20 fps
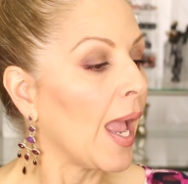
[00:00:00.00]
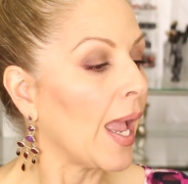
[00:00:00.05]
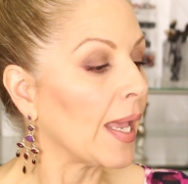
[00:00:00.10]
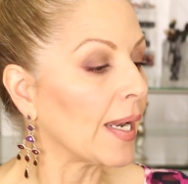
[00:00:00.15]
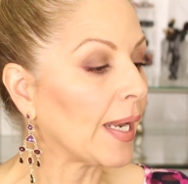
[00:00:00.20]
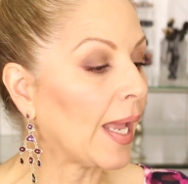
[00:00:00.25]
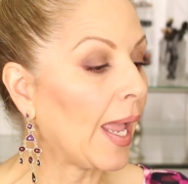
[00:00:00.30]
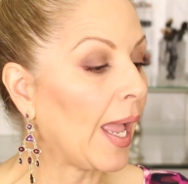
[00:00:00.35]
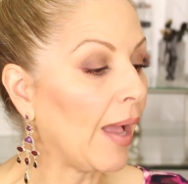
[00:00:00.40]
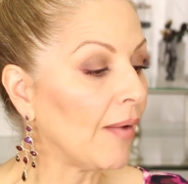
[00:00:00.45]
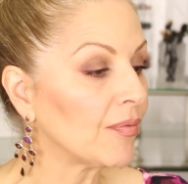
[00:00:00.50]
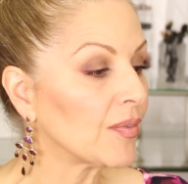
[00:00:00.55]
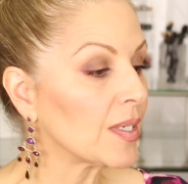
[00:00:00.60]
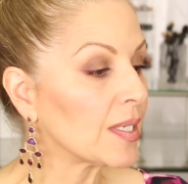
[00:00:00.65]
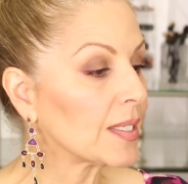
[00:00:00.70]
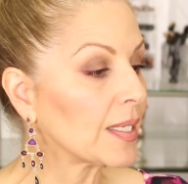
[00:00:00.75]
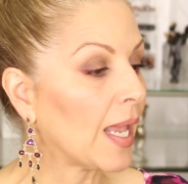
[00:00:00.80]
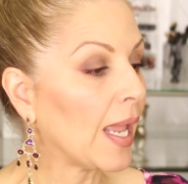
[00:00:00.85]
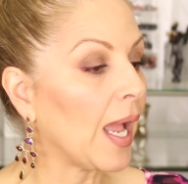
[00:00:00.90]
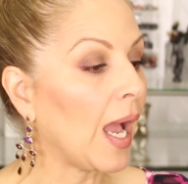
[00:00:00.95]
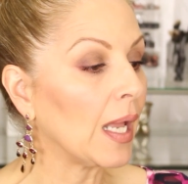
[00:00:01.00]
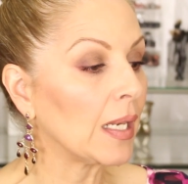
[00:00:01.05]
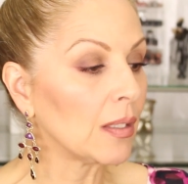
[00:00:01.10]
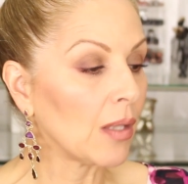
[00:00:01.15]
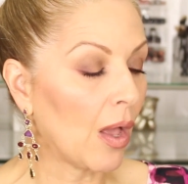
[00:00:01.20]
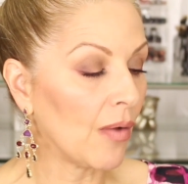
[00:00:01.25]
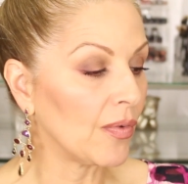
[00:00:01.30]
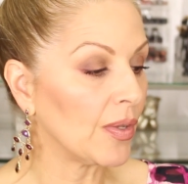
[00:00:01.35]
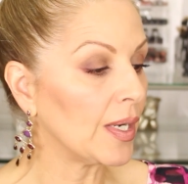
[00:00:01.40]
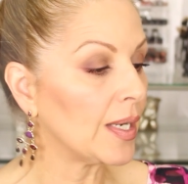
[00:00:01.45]
and I have to say I
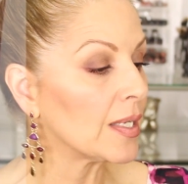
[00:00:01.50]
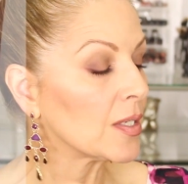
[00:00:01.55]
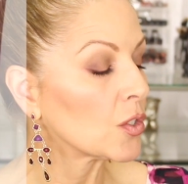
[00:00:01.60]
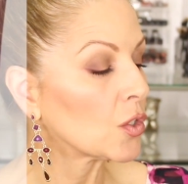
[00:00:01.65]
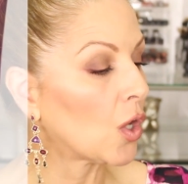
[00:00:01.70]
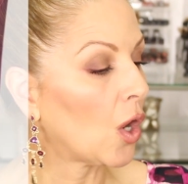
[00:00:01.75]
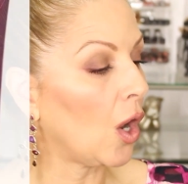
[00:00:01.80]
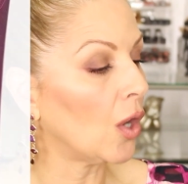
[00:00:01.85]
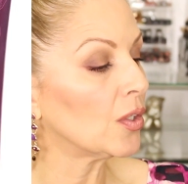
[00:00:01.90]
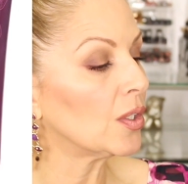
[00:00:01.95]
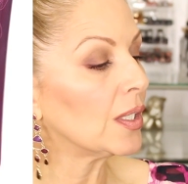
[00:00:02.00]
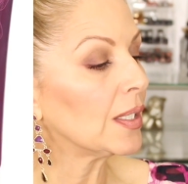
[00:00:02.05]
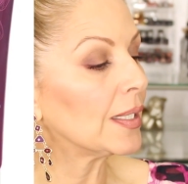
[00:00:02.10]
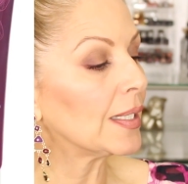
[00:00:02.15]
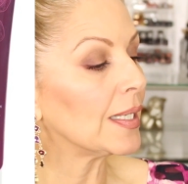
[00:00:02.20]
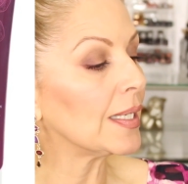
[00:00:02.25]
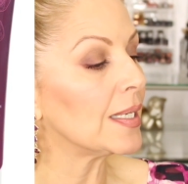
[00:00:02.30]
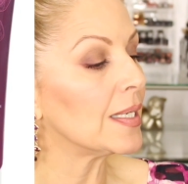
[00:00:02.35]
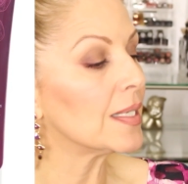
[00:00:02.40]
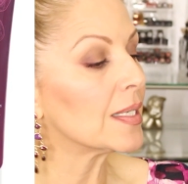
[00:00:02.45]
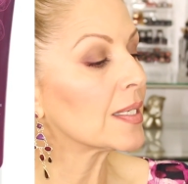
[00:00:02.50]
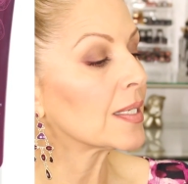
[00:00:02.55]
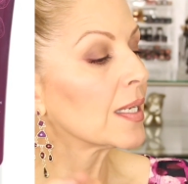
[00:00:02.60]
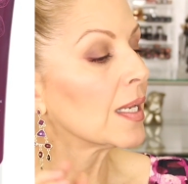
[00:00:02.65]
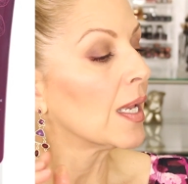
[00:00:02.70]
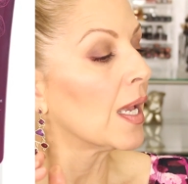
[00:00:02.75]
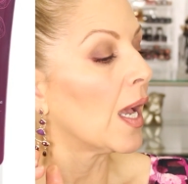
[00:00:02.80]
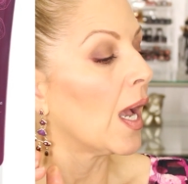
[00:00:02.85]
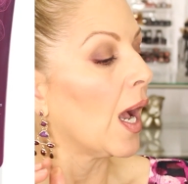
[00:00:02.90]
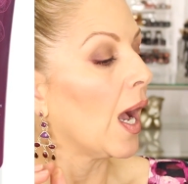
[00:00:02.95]
love it. It's
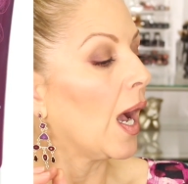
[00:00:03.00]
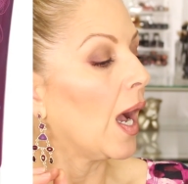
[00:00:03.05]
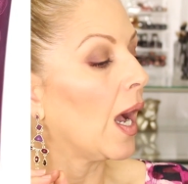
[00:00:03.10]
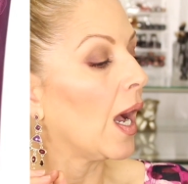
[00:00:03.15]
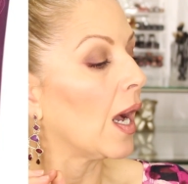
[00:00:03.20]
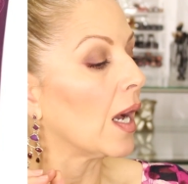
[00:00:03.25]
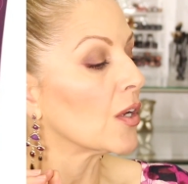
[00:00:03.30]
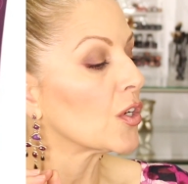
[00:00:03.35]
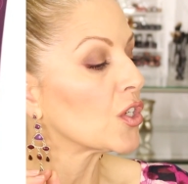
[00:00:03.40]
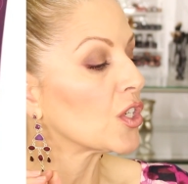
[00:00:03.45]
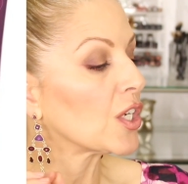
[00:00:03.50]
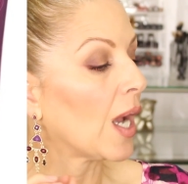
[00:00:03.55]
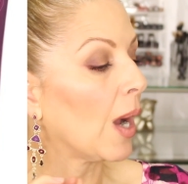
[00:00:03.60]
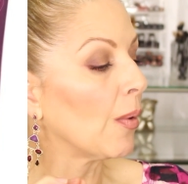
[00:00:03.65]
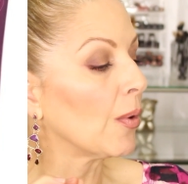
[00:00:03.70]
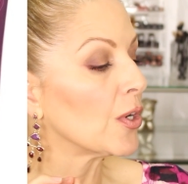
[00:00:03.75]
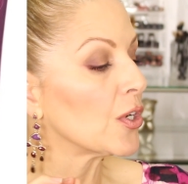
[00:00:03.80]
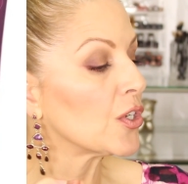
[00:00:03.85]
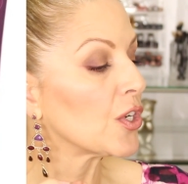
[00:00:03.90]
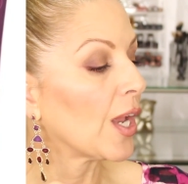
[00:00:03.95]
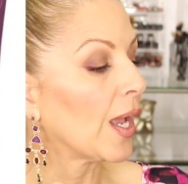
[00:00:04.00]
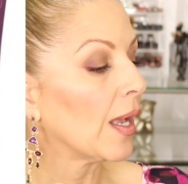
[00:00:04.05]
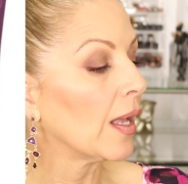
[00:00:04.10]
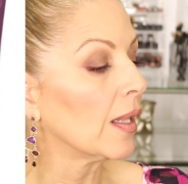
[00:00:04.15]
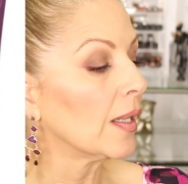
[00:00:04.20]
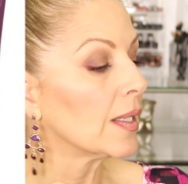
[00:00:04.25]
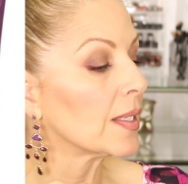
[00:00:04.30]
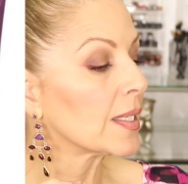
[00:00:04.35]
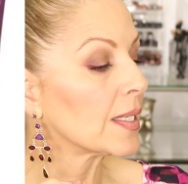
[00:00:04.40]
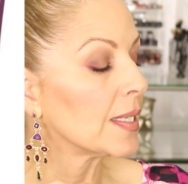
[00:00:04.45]
Caudalie's uh, Shower
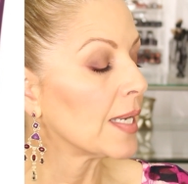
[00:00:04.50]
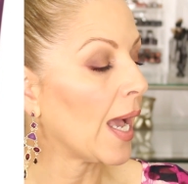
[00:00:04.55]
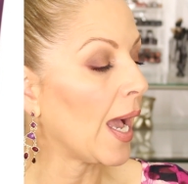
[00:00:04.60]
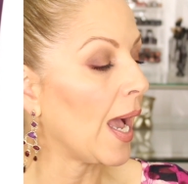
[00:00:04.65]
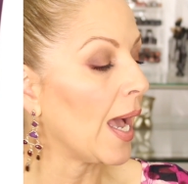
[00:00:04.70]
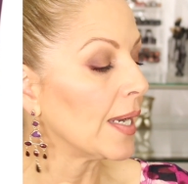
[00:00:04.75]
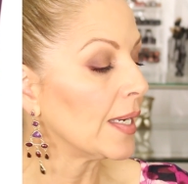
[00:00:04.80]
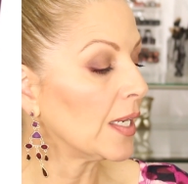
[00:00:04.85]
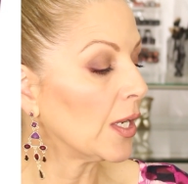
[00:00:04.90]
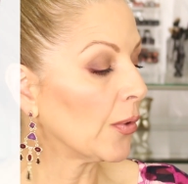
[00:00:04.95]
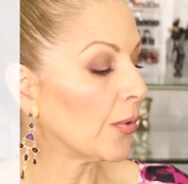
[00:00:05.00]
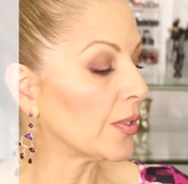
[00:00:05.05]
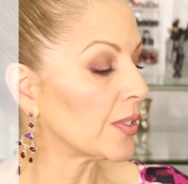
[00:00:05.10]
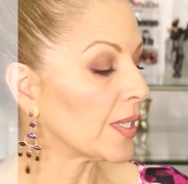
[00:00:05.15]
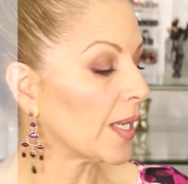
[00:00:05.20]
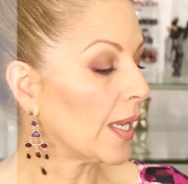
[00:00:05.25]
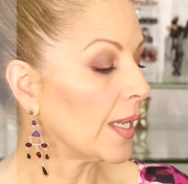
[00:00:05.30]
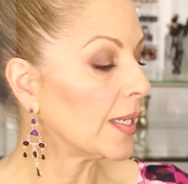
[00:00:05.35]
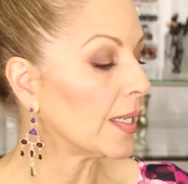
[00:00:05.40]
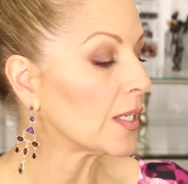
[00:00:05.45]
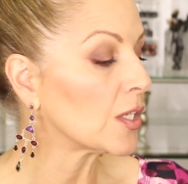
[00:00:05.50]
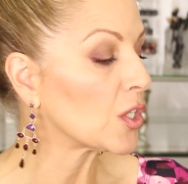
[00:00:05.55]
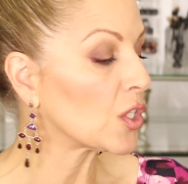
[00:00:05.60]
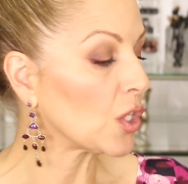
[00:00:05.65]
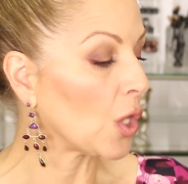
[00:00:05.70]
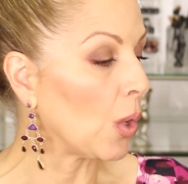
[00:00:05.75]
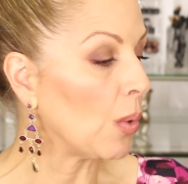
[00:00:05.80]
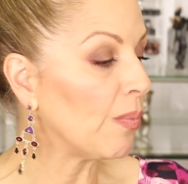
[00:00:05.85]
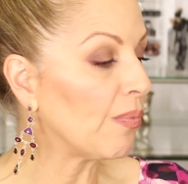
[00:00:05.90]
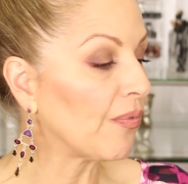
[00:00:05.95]
Gel. It's non-irritating,
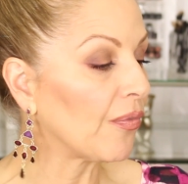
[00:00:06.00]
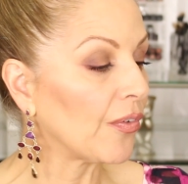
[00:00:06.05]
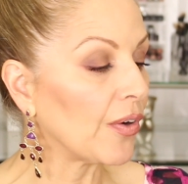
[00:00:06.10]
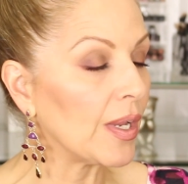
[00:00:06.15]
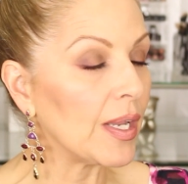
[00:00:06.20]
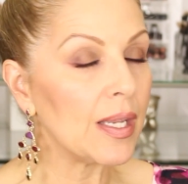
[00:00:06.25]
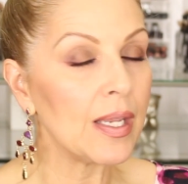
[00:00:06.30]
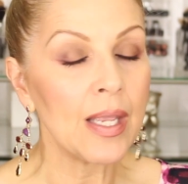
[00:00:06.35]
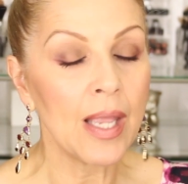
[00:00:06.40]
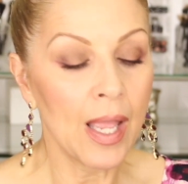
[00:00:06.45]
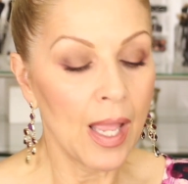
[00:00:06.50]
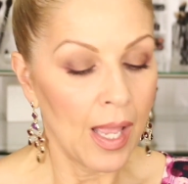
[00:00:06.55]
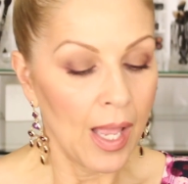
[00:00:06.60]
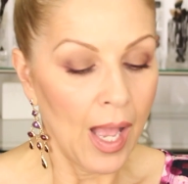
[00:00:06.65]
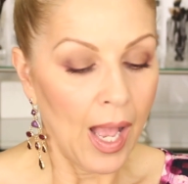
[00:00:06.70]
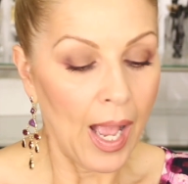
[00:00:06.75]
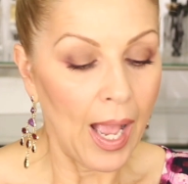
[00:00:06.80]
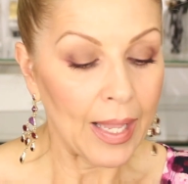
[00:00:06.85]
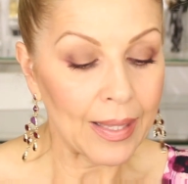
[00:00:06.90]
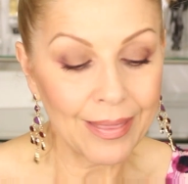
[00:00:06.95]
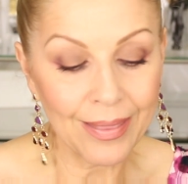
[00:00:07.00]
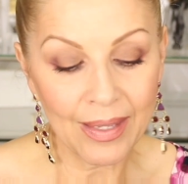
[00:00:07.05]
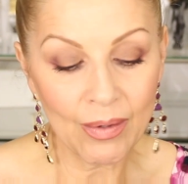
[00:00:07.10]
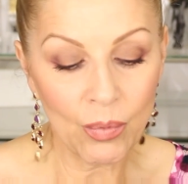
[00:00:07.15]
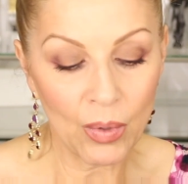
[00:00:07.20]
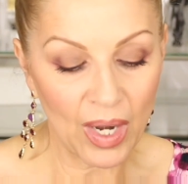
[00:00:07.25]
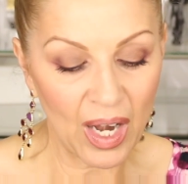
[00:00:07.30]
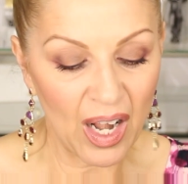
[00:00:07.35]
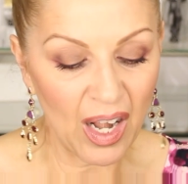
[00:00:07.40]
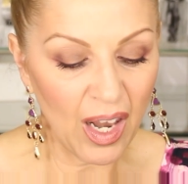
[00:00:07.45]
soap-free. I
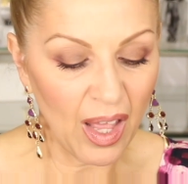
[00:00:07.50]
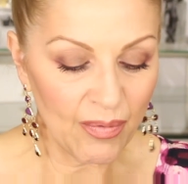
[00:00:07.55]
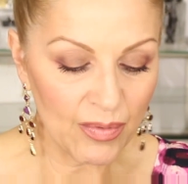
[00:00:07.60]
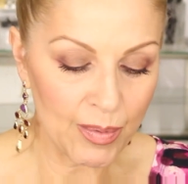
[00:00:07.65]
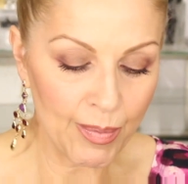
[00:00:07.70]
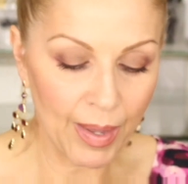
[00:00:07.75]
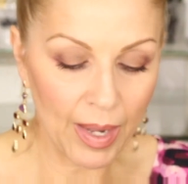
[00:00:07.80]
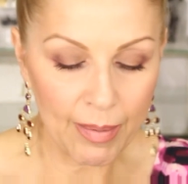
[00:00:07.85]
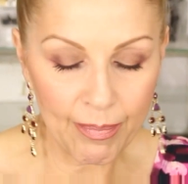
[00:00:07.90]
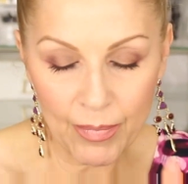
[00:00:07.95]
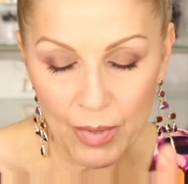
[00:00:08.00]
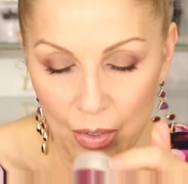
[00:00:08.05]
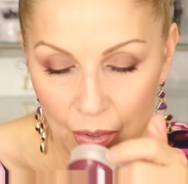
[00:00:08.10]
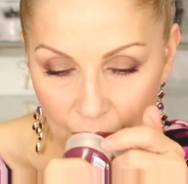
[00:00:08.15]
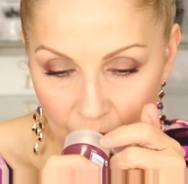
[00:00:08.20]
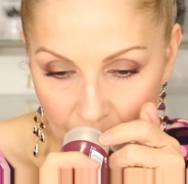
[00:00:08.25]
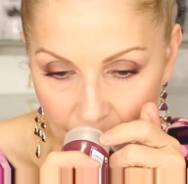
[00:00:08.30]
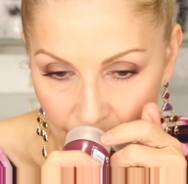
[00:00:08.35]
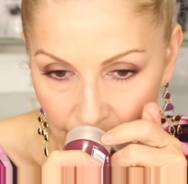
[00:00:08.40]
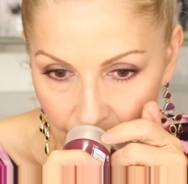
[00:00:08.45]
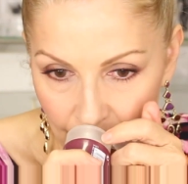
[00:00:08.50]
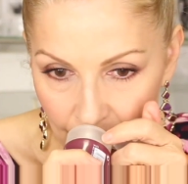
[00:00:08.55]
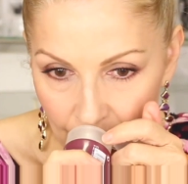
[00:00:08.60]
think what I loved about it most